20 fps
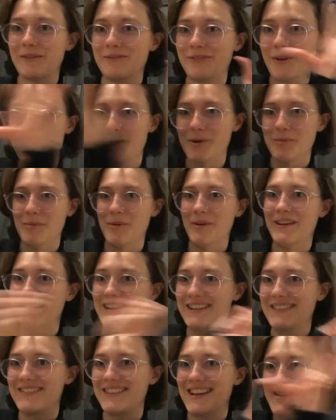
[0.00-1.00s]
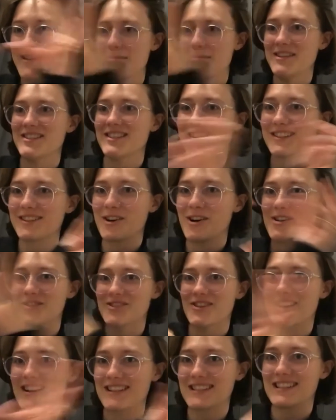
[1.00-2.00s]
the focal point of the image and
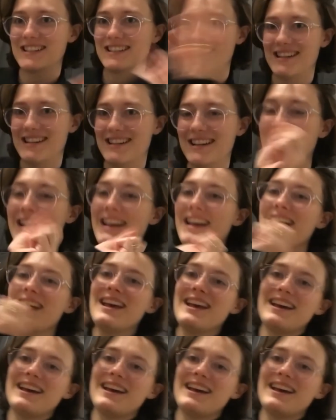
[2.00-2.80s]
contrast and that.